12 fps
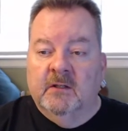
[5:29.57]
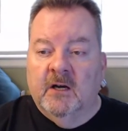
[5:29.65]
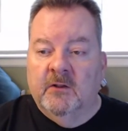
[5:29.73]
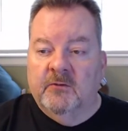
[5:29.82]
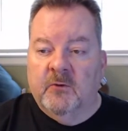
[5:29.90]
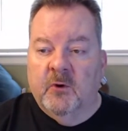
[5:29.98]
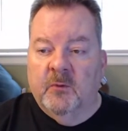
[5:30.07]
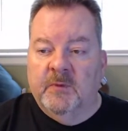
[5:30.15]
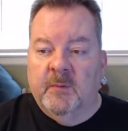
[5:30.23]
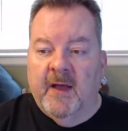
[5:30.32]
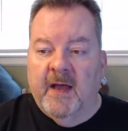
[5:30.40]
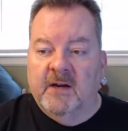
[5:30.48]
I'll throw up
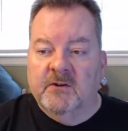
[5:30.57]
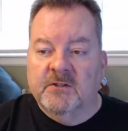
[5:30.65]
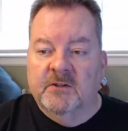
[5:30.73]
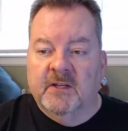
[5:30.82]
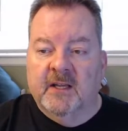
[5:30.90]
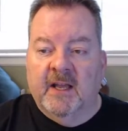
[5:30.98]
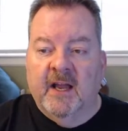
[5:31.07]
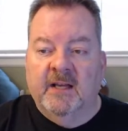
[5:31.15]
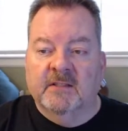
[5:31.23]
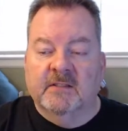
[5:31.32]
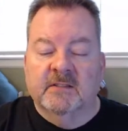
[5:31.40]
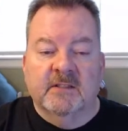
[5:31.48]
the banner so you
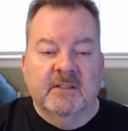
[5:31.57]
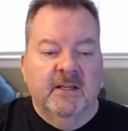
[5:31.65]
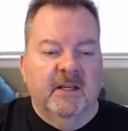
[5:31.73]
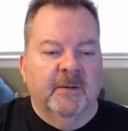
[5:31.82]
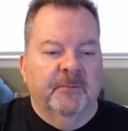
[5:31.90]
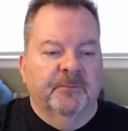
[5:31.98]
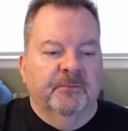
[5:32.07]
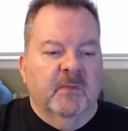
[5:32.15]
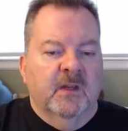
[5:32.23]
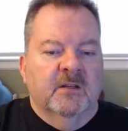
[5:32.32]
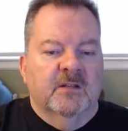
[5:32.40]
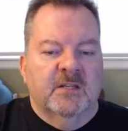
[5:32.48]
guys can see it.
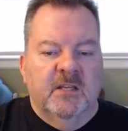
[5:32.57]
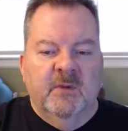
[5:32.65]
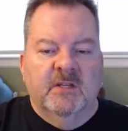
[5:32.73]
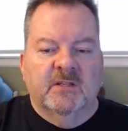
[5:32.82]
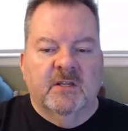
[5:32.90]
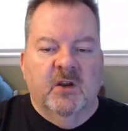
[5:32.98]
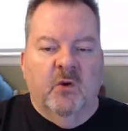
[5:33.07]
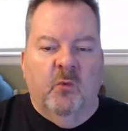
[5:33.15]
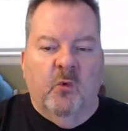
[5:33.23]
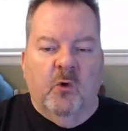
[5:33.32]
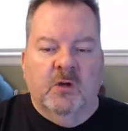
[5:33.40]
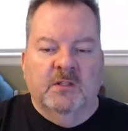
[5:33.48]

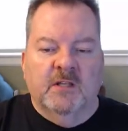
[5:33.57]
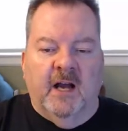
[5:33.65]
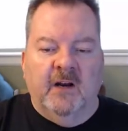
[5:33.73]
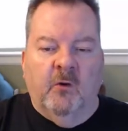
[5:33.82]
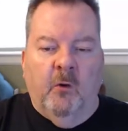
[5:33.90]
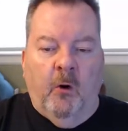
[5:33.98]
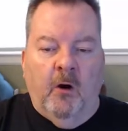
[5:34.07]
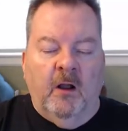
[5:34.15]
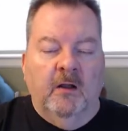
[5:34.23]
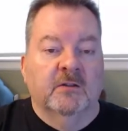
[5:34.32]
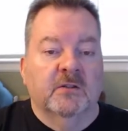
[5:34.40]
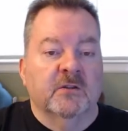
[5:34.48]
cbcawards.org
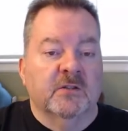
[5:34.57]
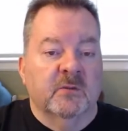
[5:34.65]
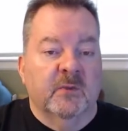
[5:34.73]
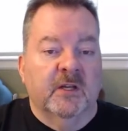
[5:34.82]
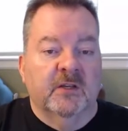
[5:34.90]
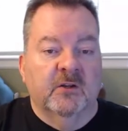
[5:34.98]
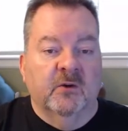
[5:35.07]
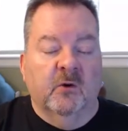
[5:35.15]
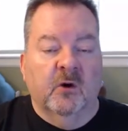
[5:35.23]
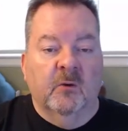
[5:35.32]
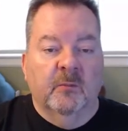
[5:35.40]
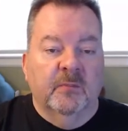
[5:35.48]
to submit
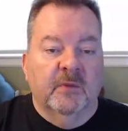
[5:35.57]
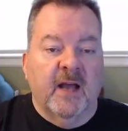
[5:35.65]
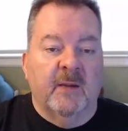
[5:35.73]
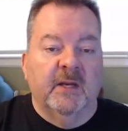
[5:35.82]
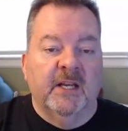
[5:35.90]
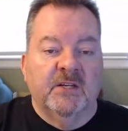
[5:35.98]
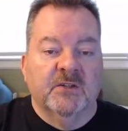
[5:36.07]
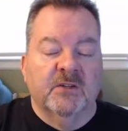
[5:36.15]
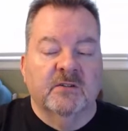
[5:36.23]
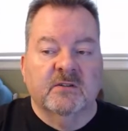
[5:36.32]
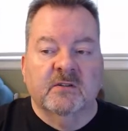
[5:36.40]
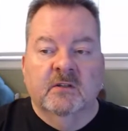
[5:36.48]
your
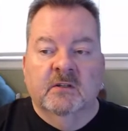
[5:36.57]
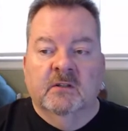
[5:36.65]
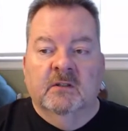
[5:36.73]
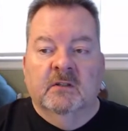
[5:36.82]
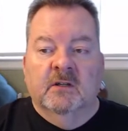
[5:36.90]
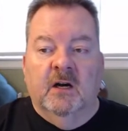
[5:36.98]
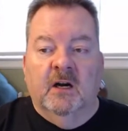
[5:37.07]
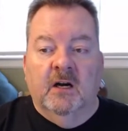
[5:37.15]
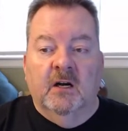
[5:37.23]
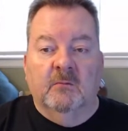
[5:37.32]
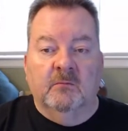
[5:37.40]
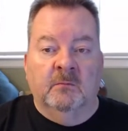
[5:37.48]
nominations.
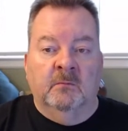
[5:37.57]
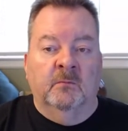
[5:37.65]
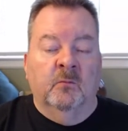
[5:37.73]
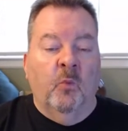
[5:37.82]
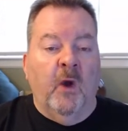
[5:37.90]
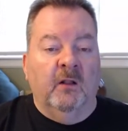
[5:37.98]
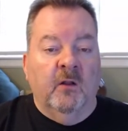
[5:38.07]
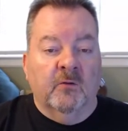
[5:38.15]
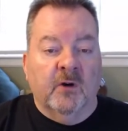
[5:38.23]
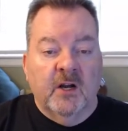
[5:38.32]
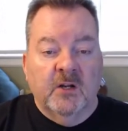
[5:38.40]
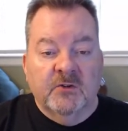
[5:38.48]
well
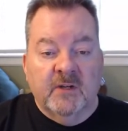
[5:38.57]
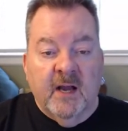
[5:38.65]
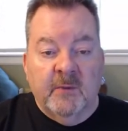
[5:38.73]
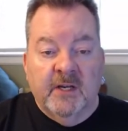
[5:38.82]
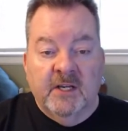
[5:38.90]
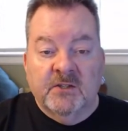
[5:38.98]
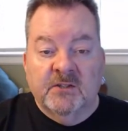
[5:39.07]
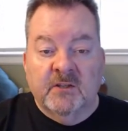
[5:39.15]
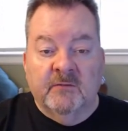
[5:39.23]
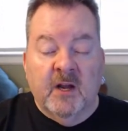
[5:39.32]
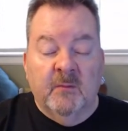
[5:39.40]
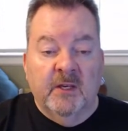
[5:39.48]
over 100 nominations
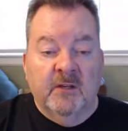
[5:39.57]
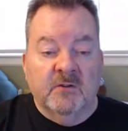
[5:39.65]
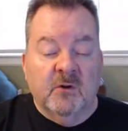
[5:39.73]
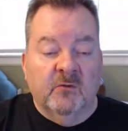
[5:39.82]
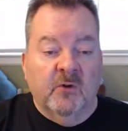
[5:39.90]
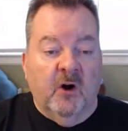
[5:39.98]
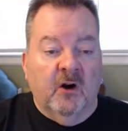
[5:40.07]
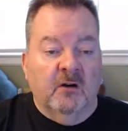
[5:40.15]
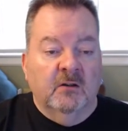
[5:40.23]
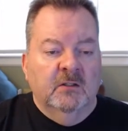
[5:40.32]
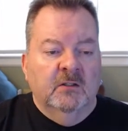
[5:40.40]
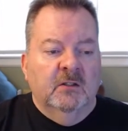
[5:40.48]
have come in so far.